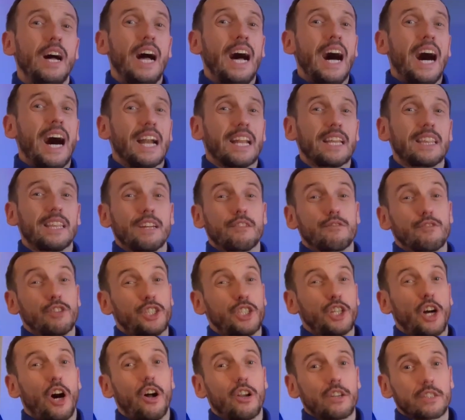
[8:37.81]
And I think
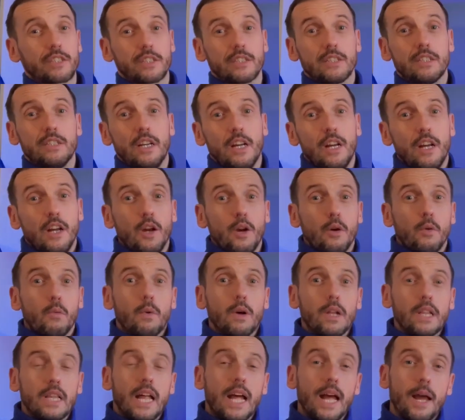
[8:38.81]
Richarlison
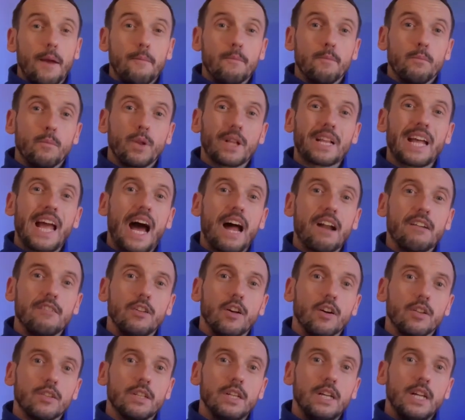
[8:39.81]
will carry
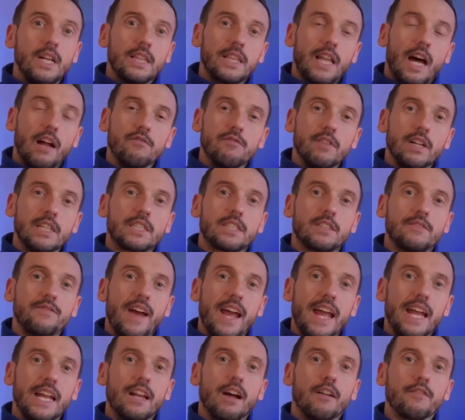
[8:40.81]
on that rich
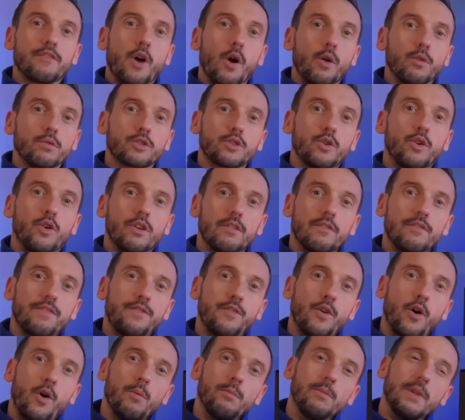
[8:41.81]
vein of goal scoring
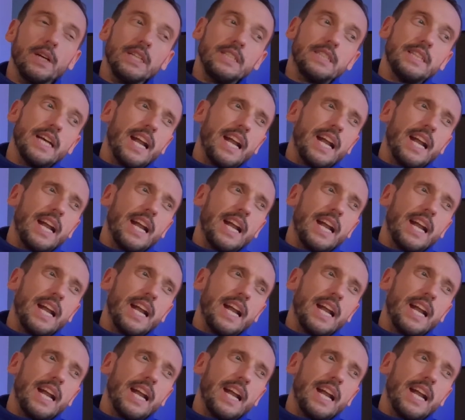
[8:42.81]
form that he's in.